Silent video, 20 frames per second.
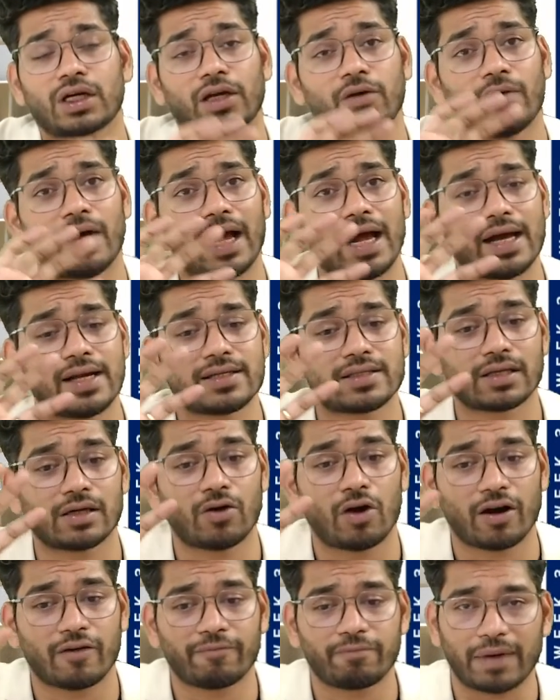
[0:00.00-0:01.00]
requires a
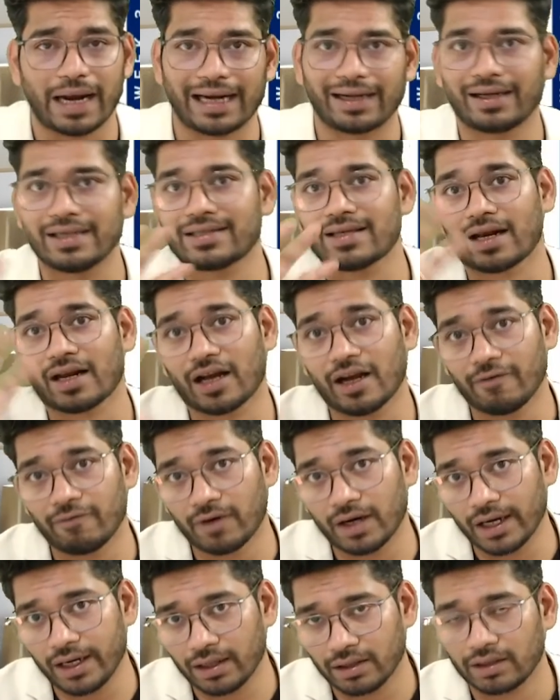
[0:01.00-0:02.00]
lot of practice are
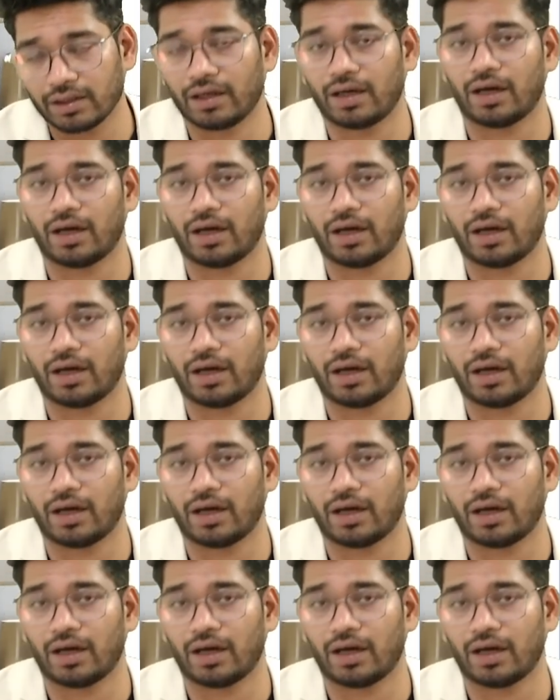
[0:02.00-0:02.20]
covered